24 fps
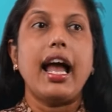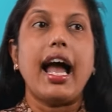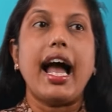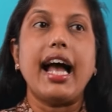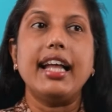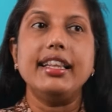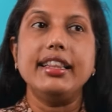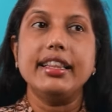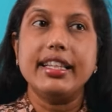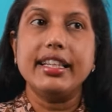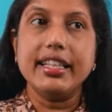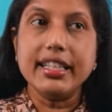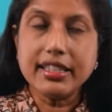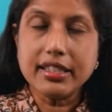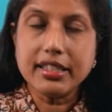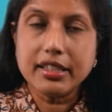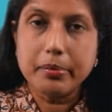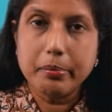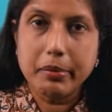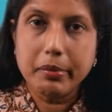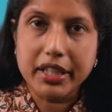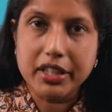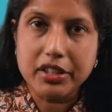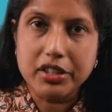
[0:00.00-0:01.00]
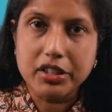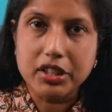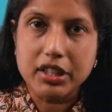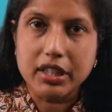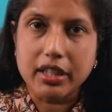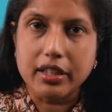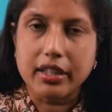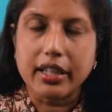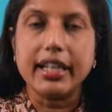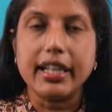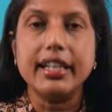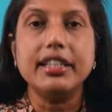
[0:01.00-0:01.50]
And this
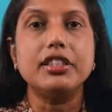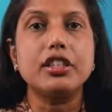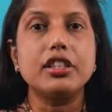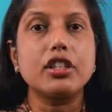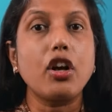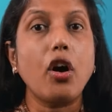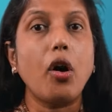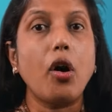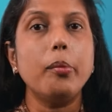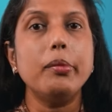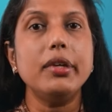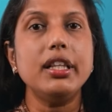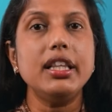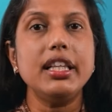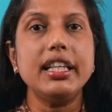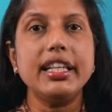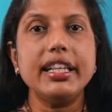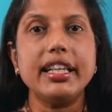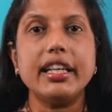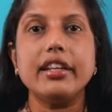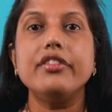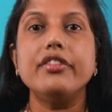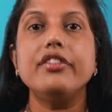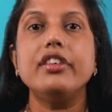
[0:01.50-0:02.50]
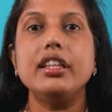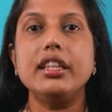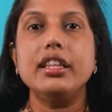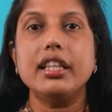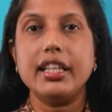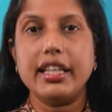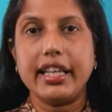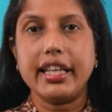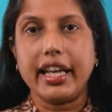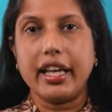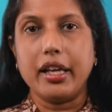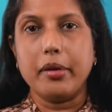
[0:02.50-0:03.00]
mixture is commonly given
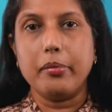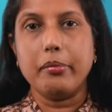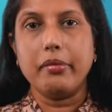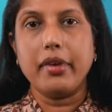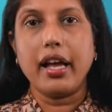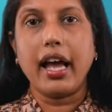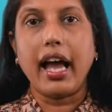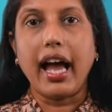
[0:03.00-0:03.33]
the name